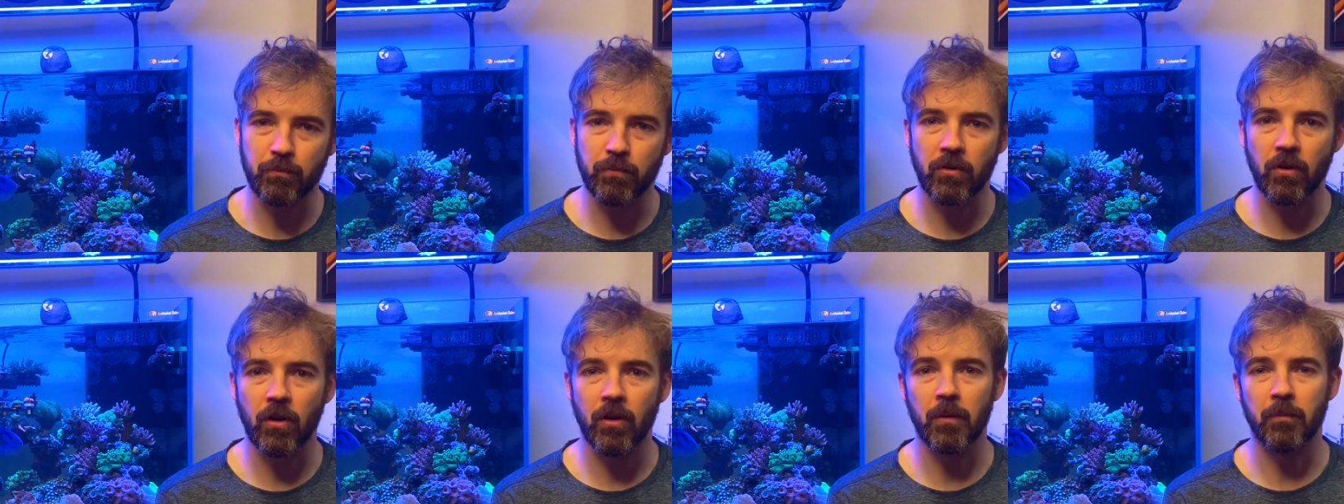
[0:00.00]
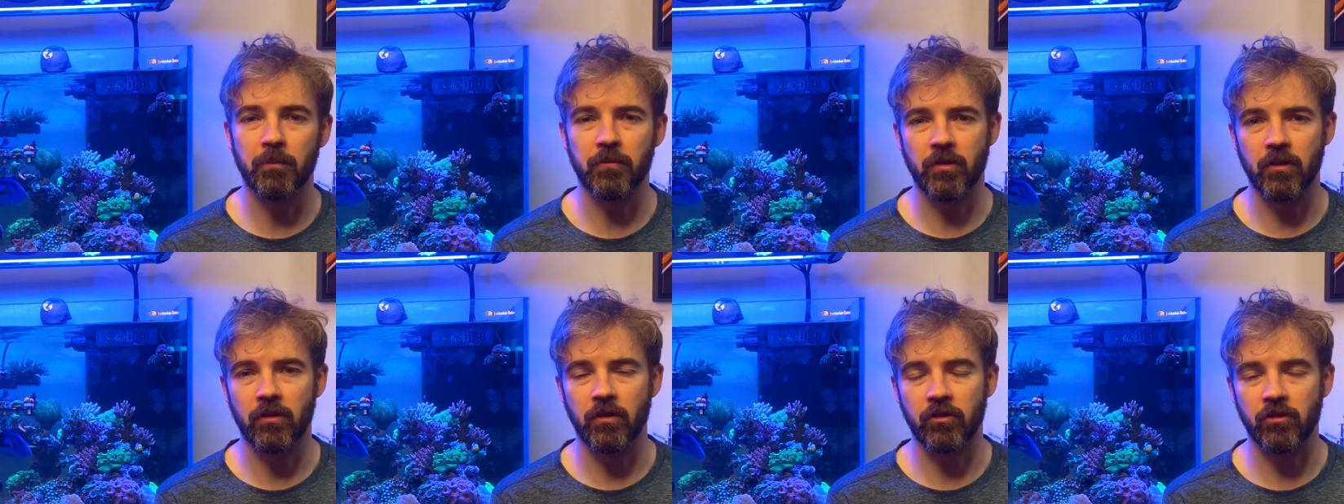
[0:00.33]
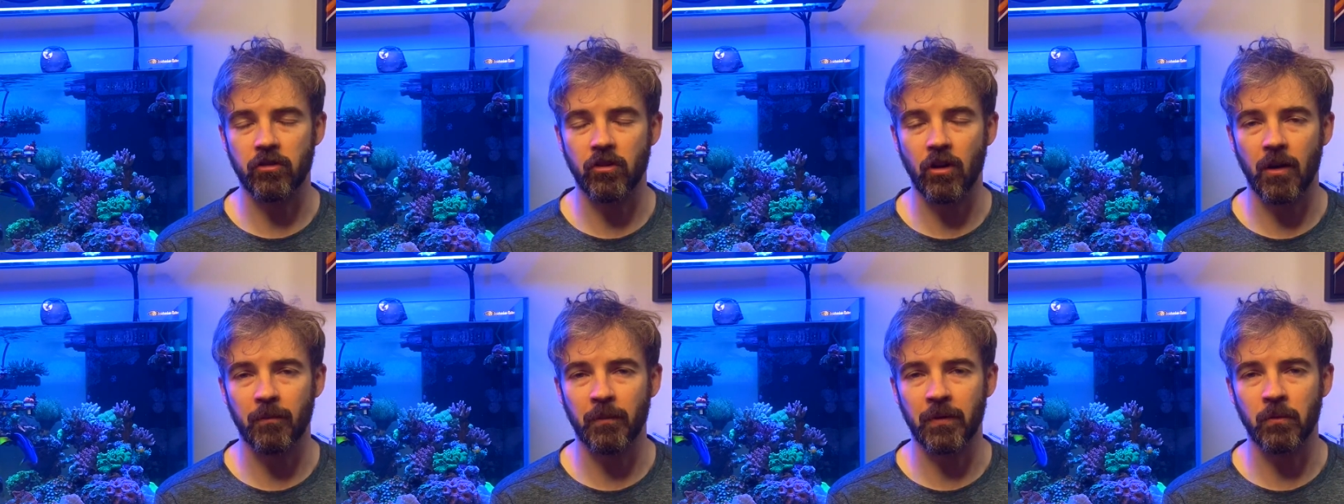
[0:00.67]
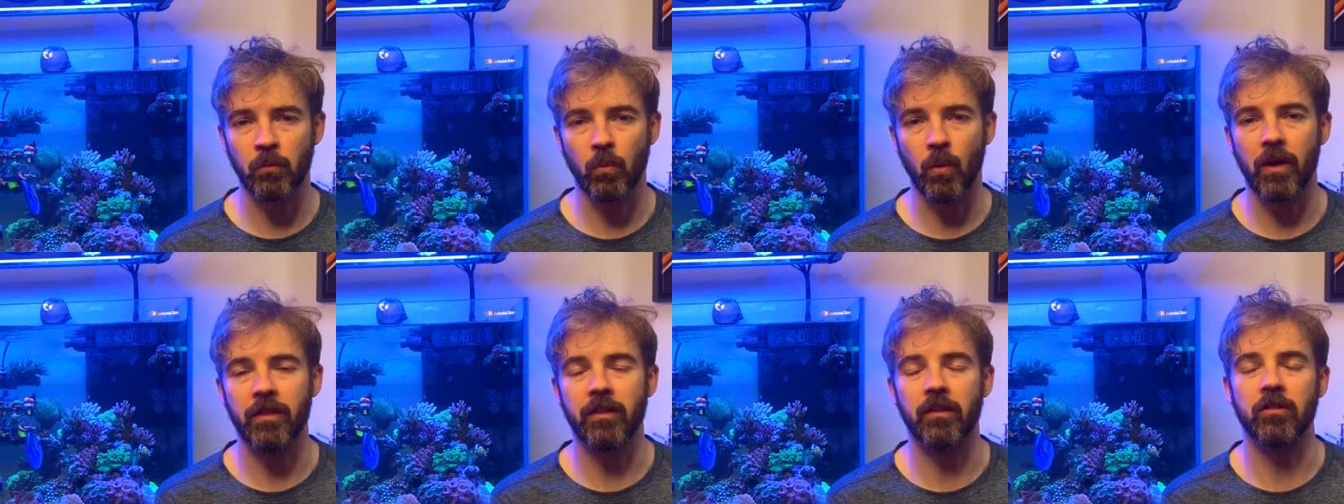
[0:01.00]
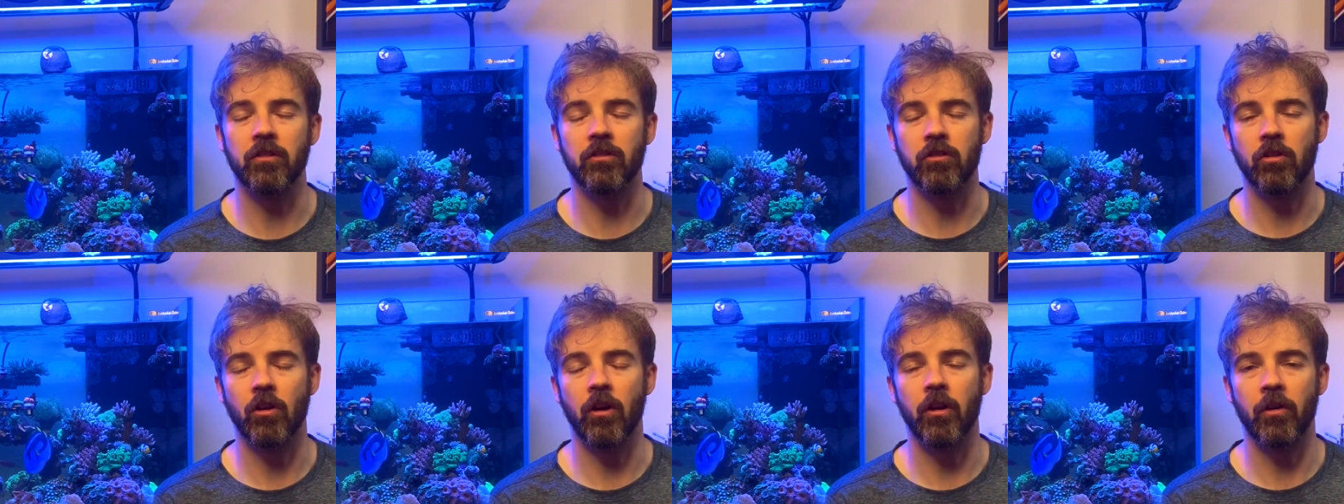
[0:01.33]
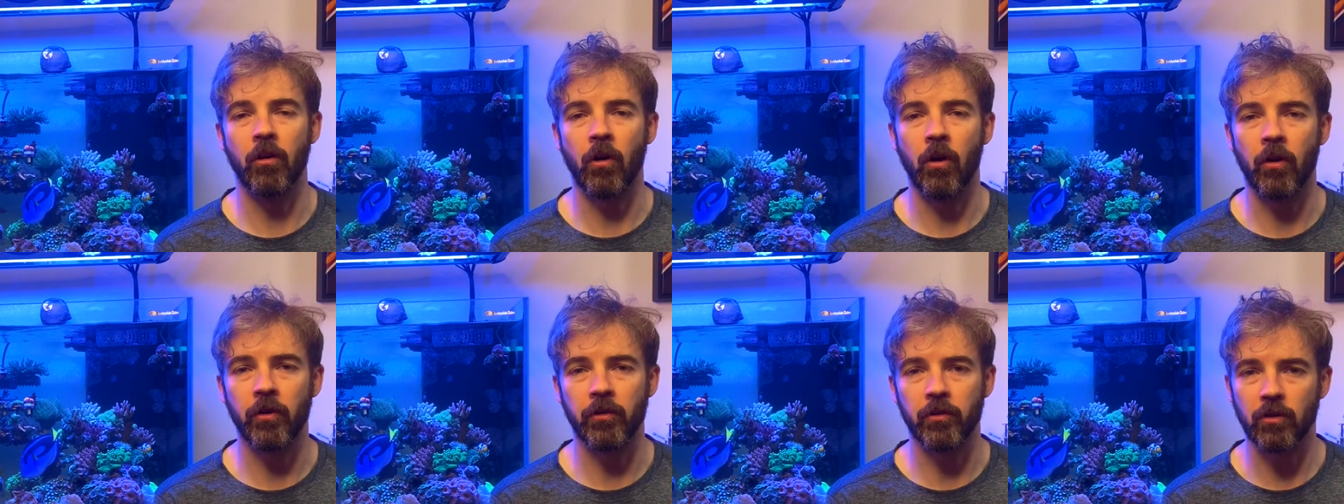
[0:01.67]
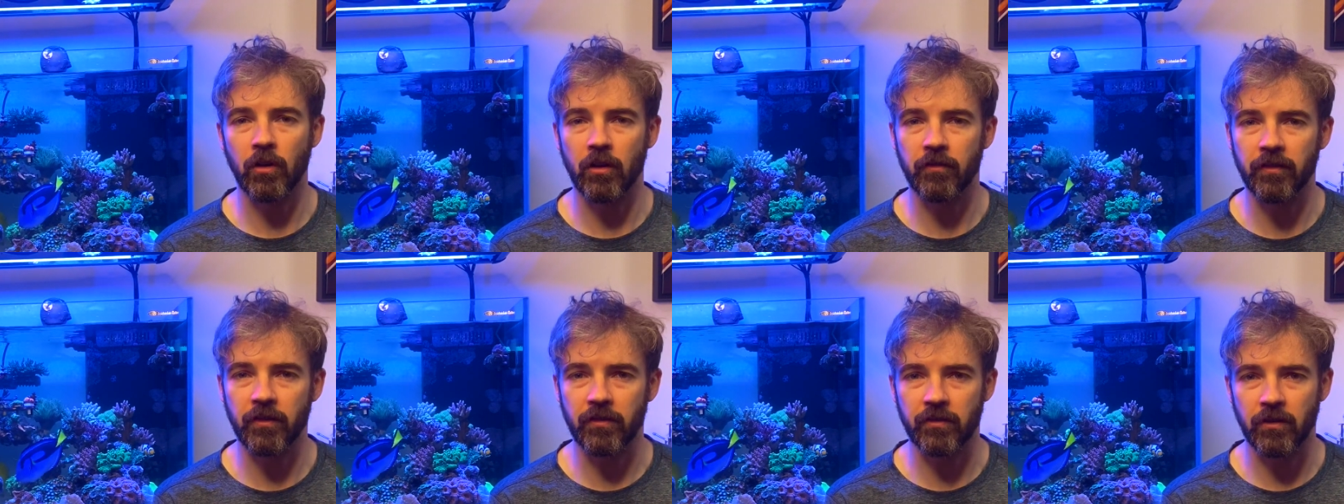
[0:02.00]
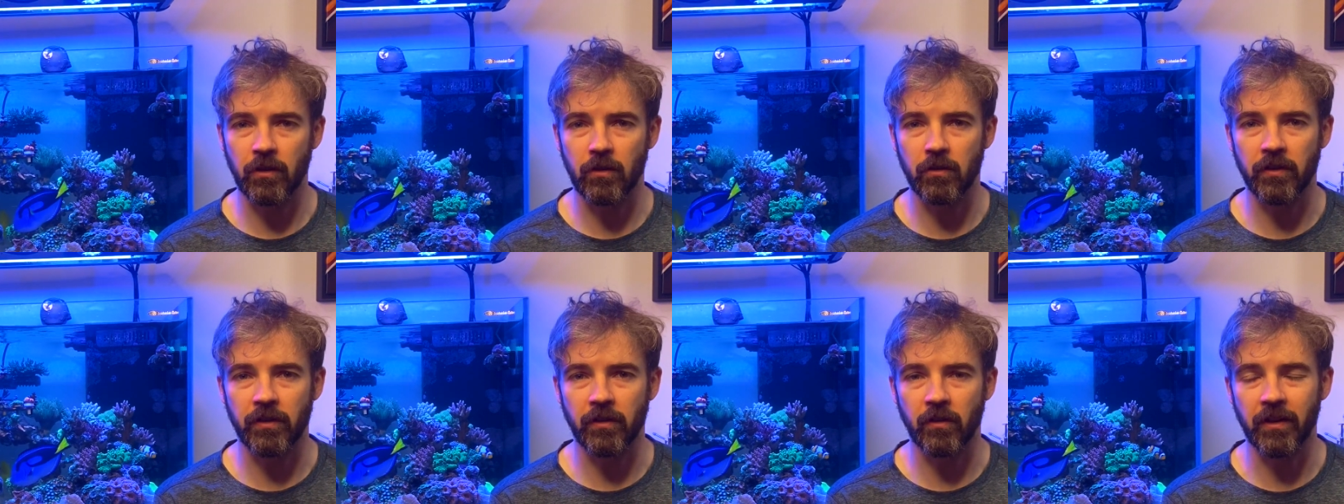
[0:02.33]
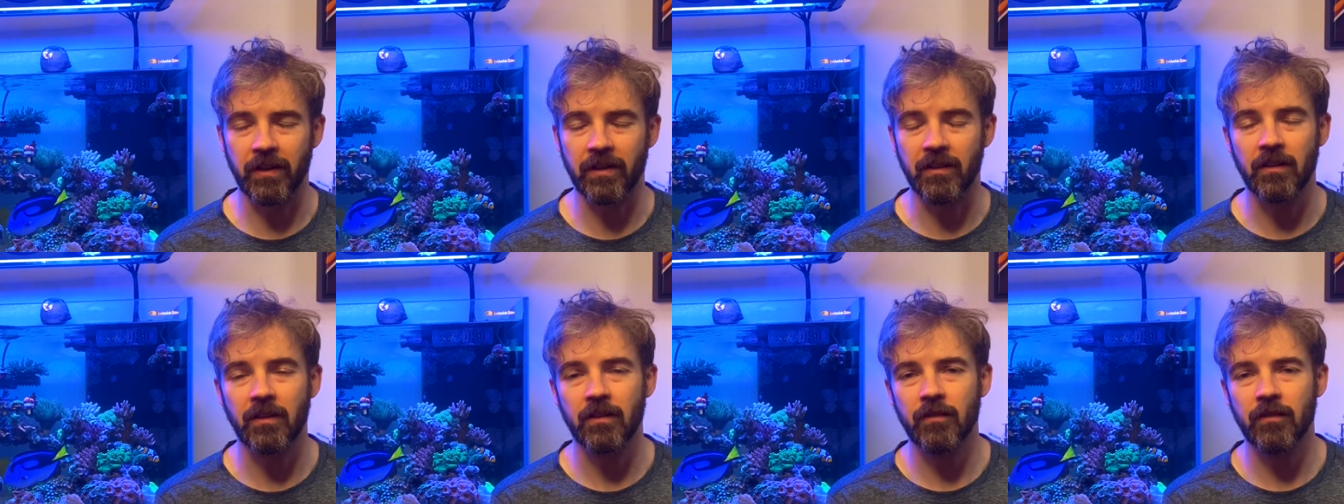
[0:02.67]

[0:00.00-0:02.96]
probe to determine whether to turn on or off a solenoid